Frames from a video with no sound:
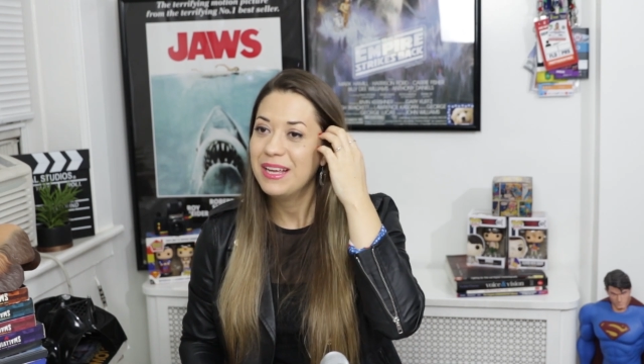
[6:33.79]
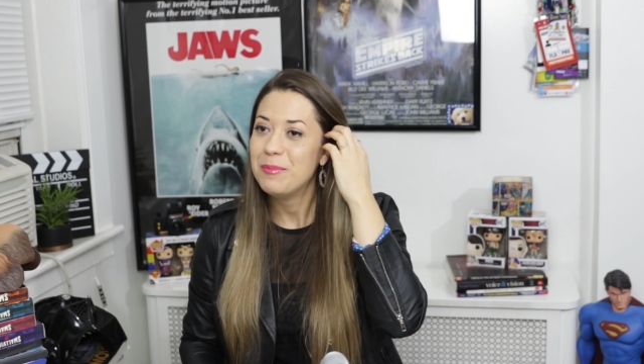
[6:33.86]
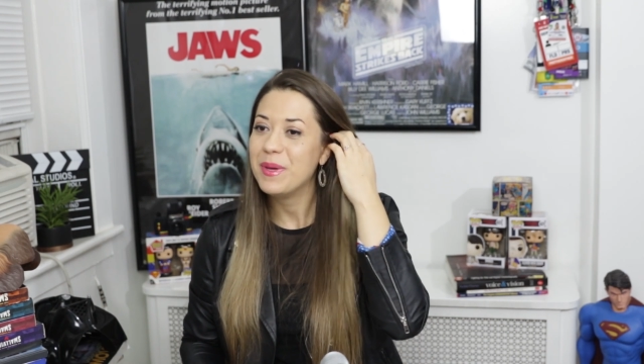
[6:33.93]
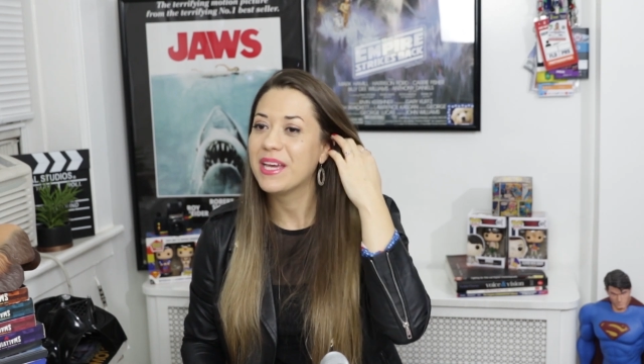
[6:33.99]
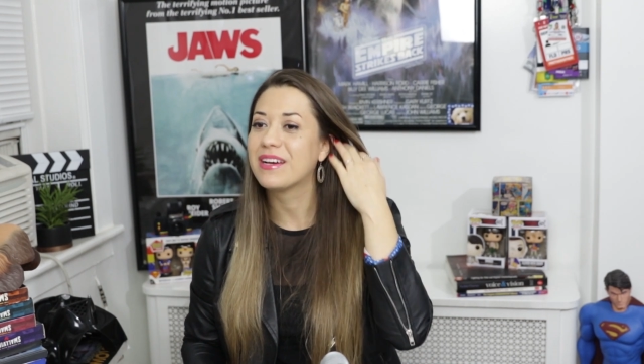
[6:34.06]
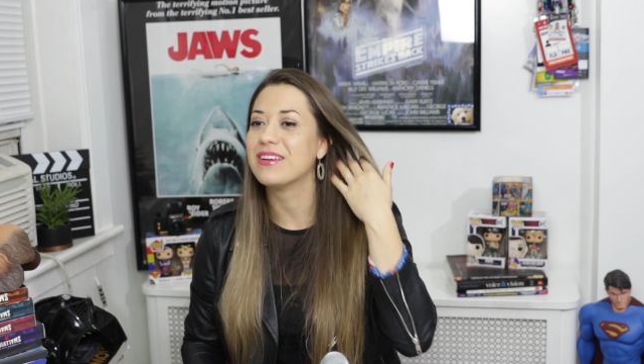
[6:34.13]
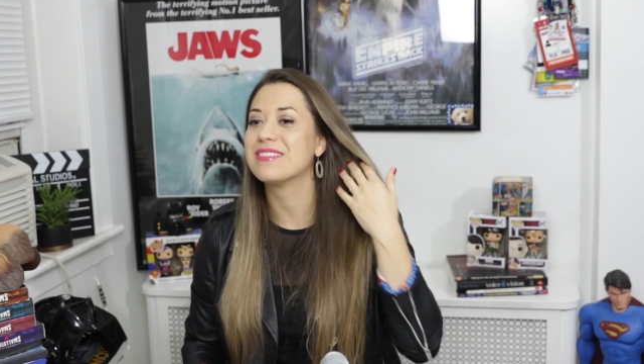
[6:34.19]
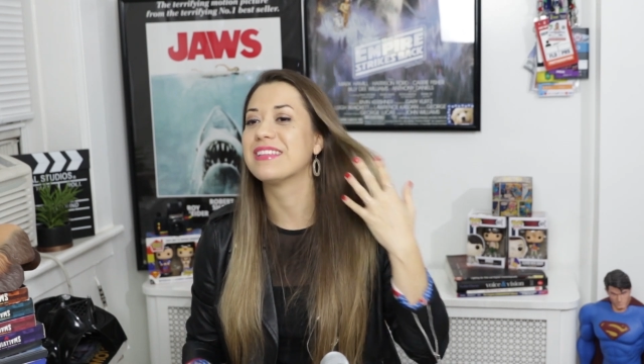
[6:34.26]

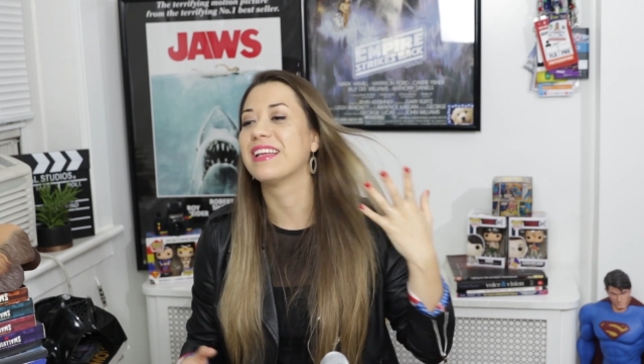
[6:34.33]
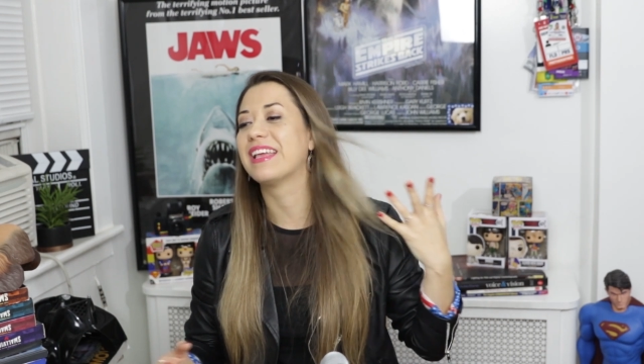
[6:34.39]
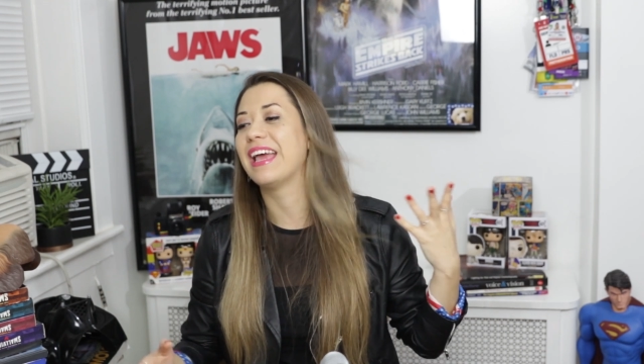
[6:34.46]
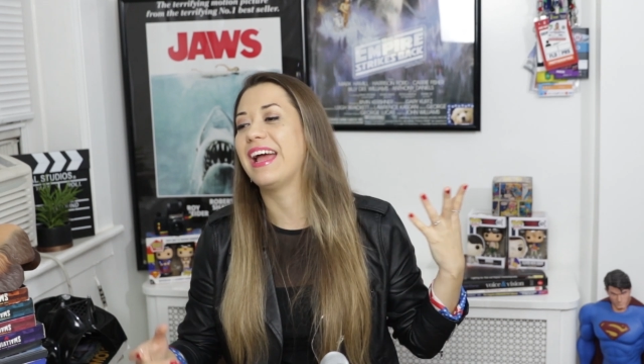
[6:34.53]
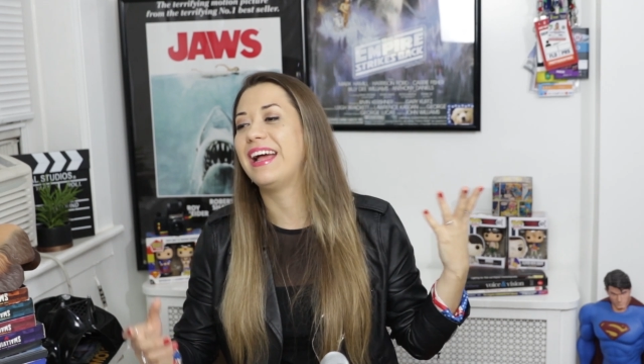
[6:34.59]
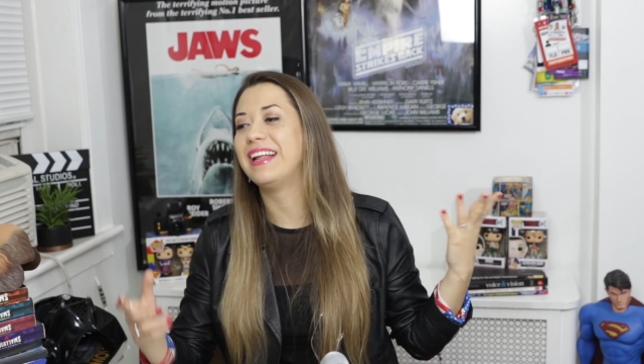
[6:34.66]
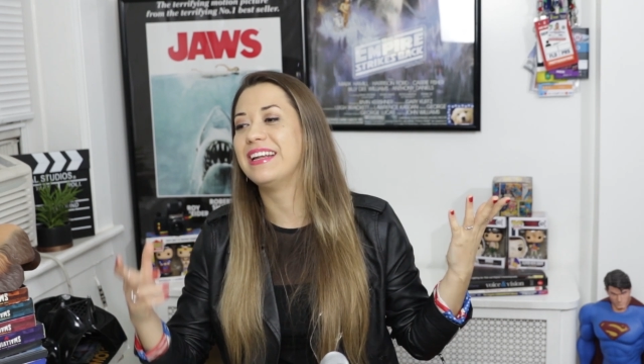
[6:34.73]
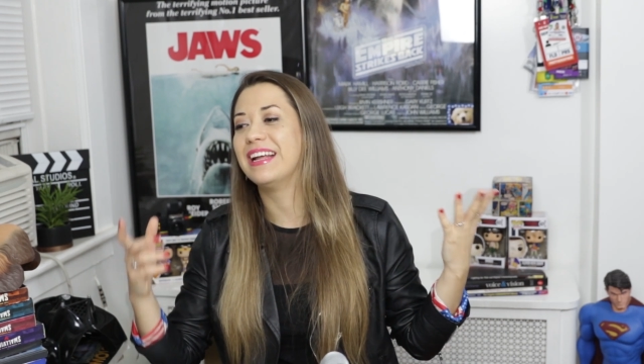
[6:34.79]
because
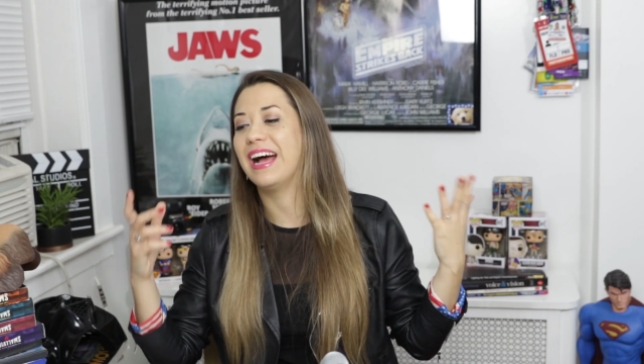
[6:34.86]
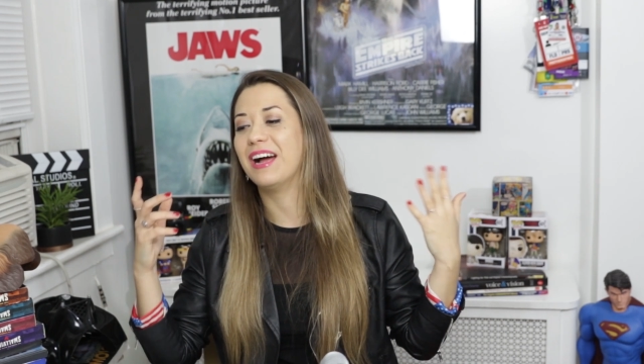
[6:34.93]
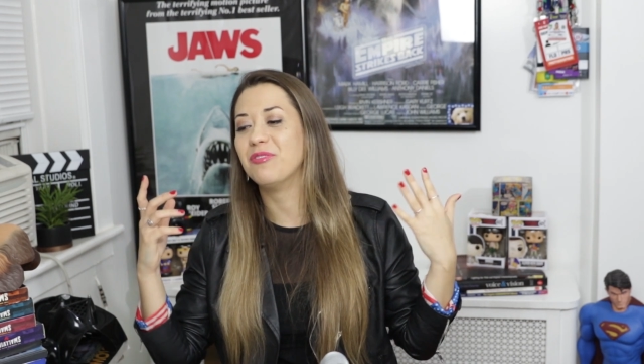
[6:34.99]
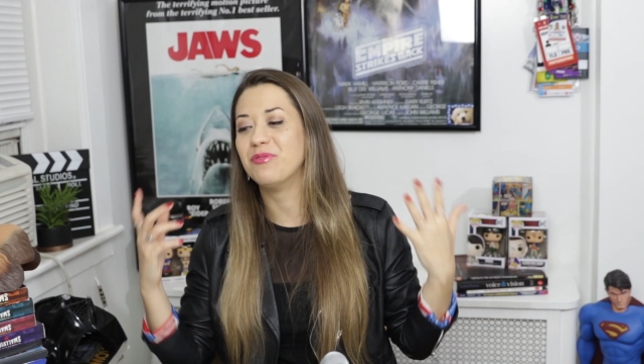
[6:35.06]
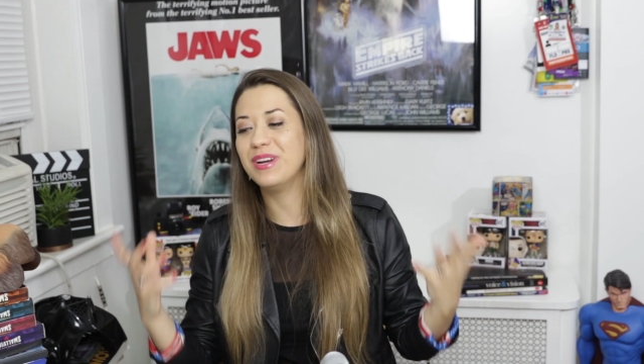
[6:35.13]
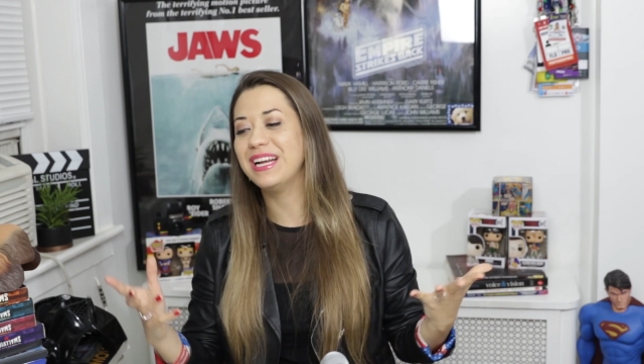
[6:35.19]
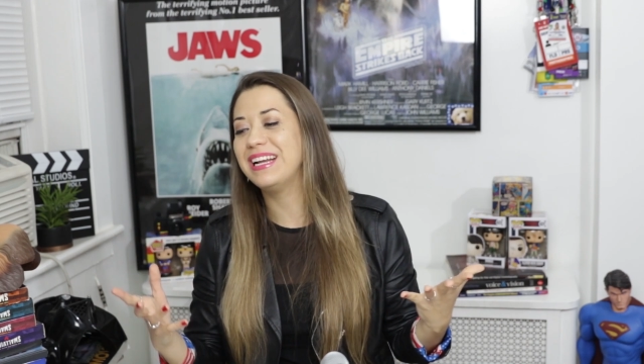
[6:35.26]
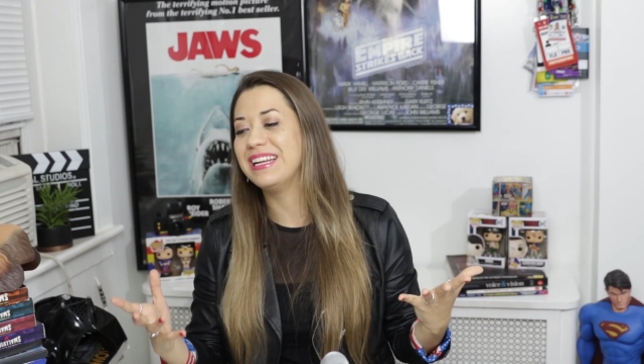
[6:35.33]
again, I
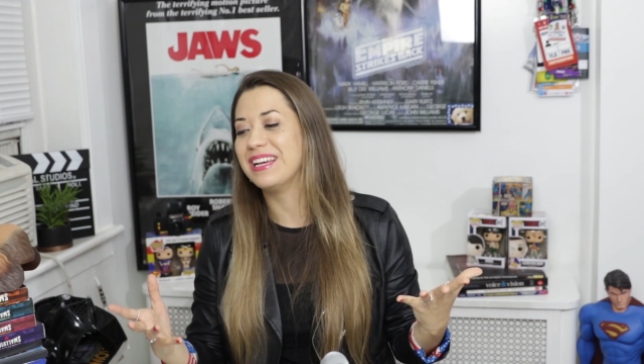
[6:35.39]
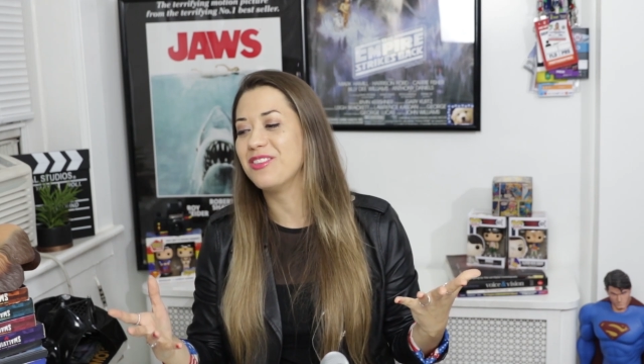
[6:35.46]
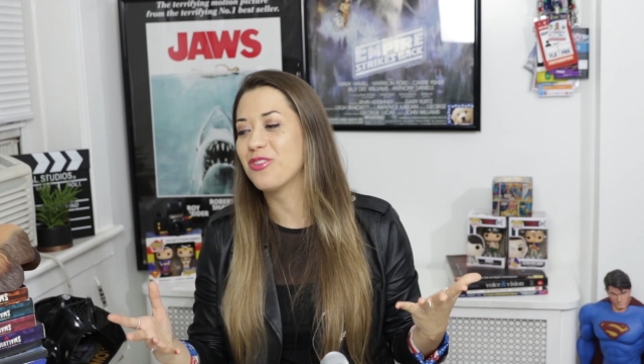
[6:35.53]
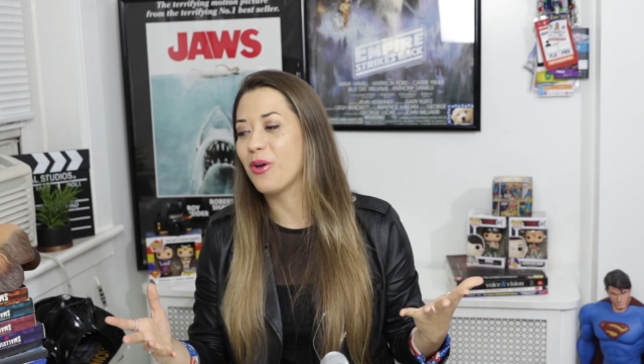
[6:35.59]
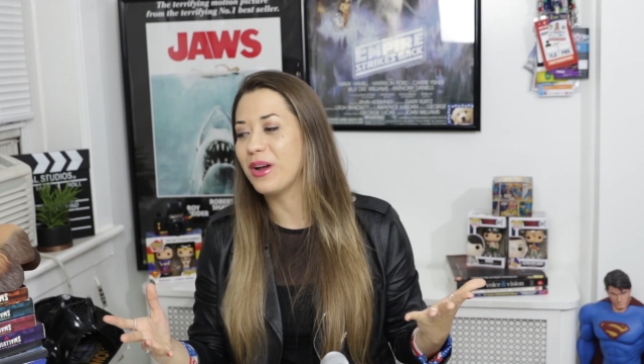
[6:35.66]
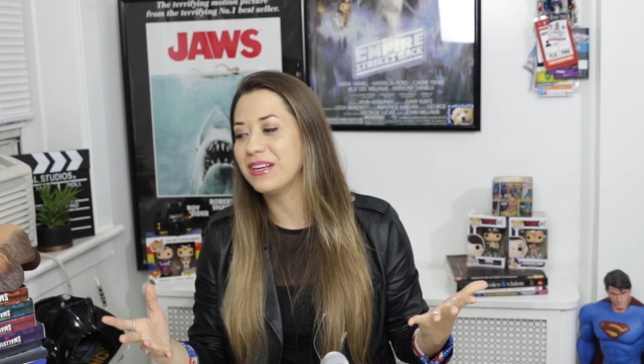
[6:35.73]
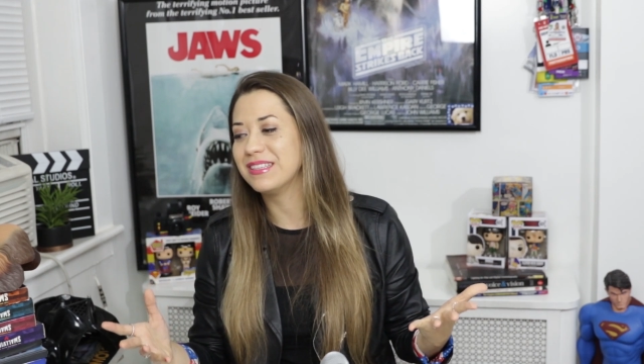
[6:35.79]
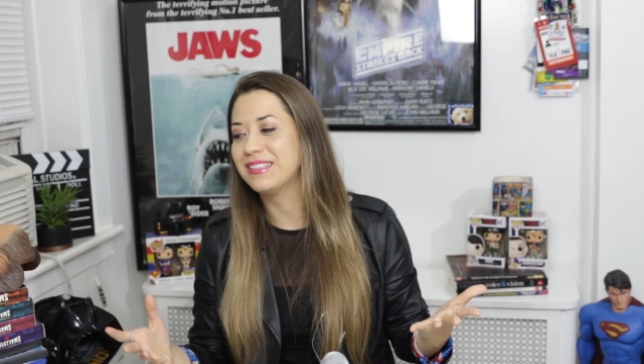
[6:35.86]
really
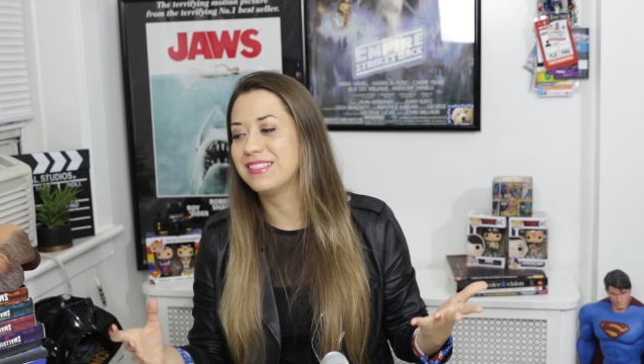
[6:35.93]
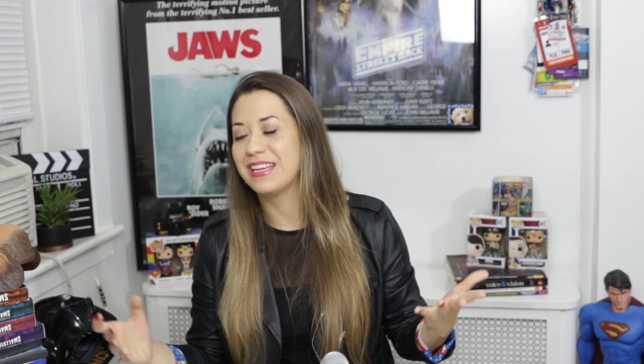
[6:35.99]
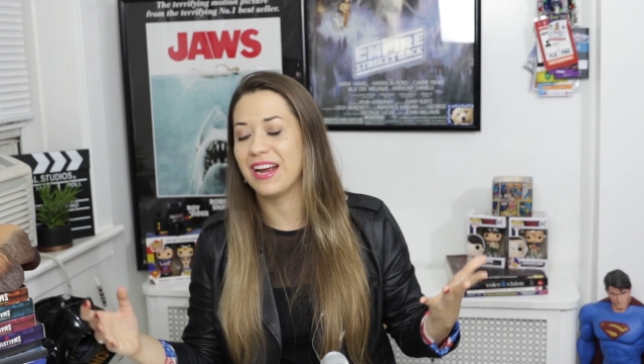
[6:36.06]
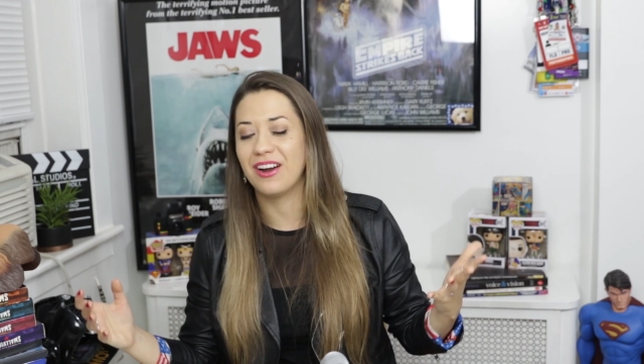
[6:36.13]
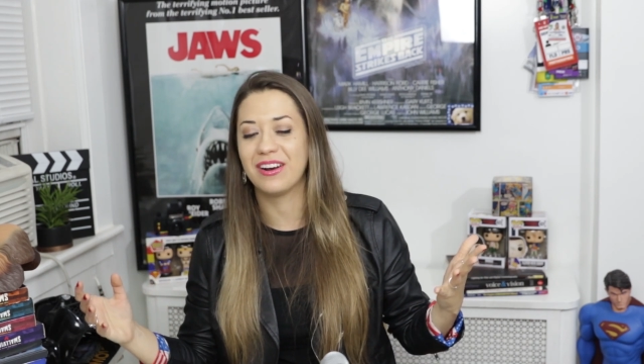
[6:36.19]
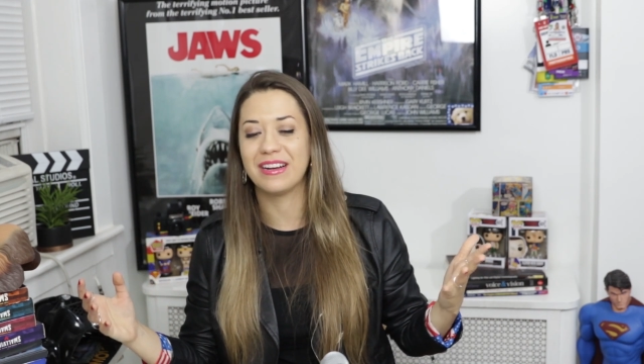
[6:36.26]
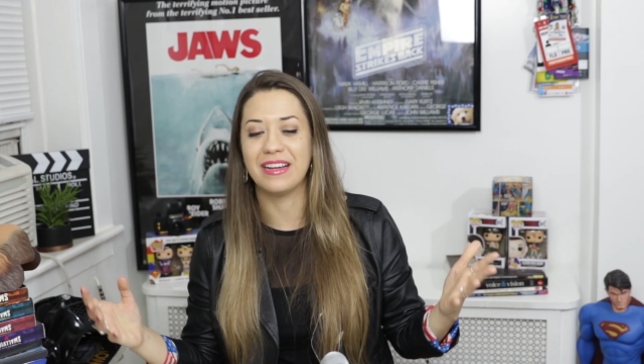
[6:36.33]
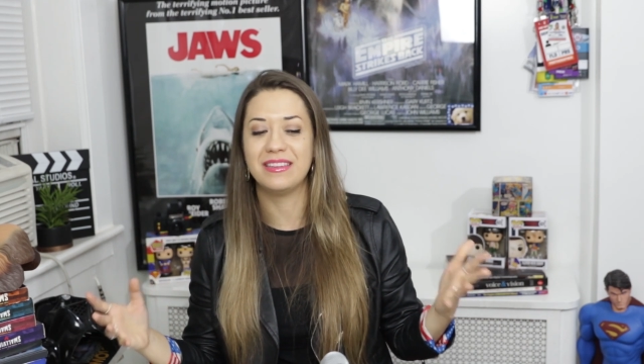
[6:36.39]
enjoyed this
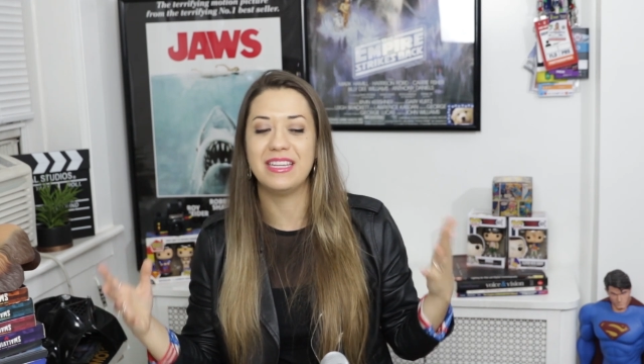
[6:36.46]
character.